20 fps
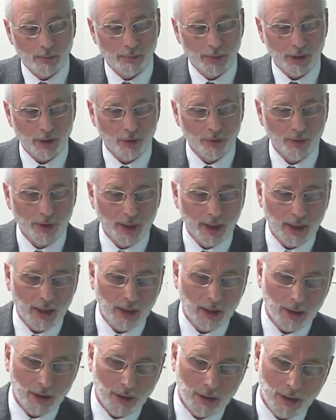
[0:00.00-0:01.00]
But on
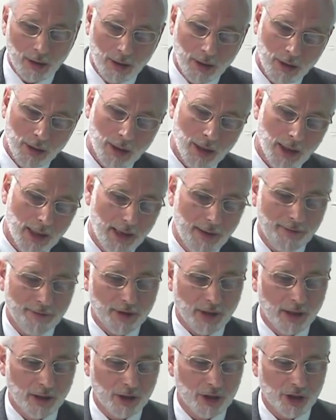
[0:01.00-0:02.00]
the
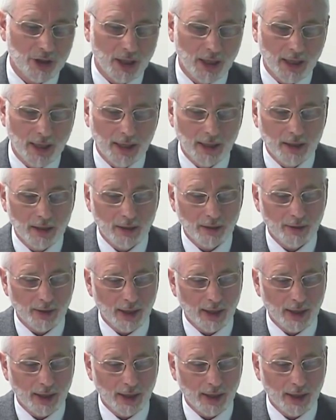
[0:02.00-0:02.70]
left-hand side,